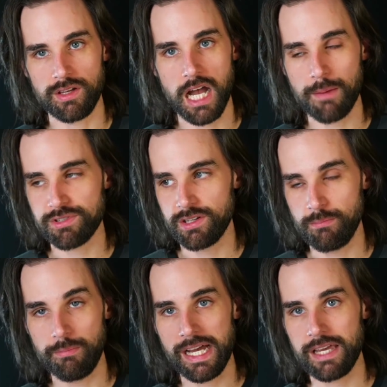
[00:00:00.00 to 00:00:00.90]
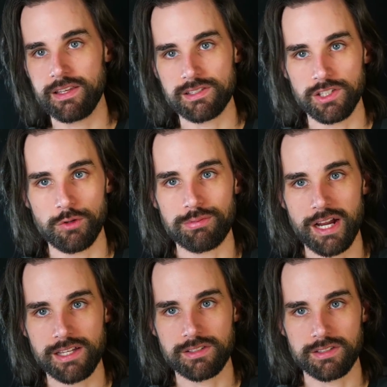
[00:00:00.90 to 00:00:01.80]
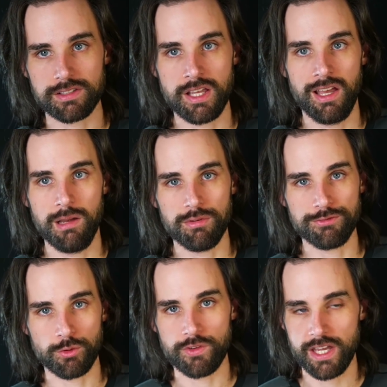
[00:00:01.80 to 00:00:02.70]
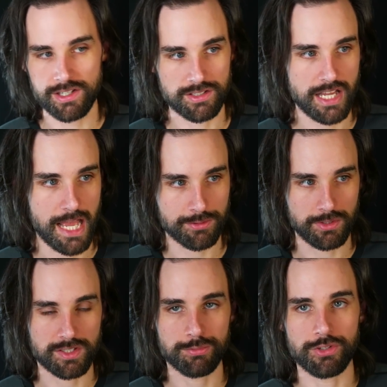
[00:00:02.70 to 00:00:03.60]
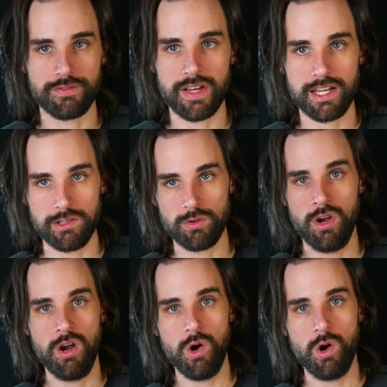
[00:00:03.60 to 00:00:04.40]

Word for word: the option to buy these at low prices before they just absolutely explode in value,